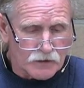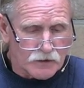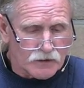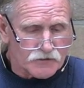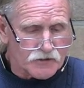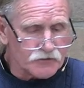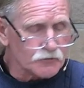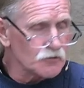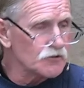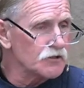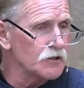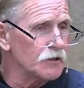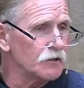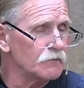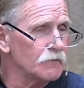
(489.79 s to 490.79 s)
it's
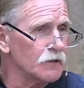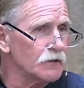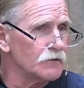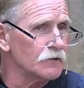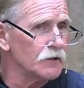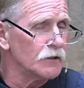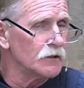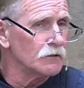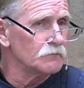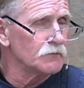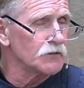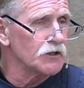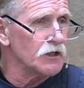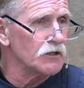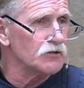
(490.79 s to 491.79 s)
interesting, in the
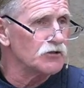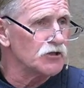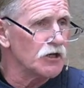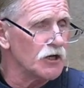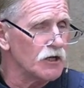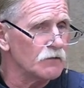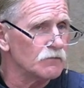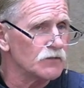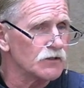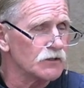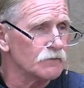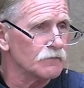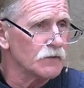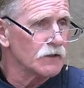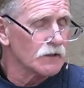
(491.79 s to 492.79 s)
King James,
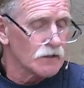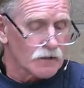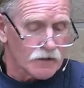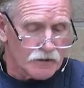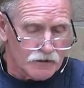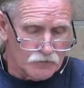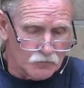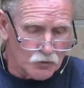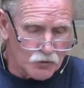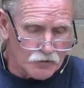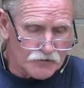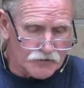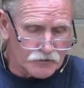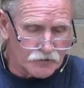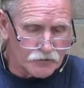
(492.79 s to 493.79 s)
it words
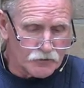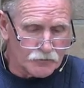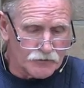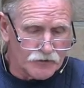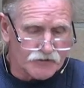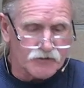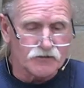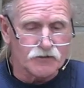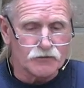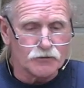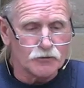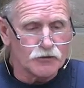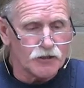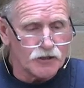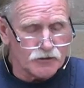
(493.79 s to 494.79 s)
it a little. This is the New
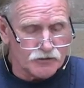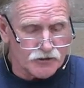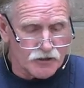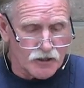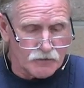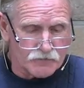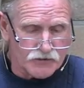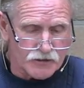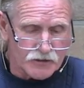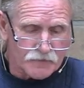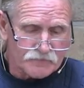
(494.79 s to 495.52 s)
King James.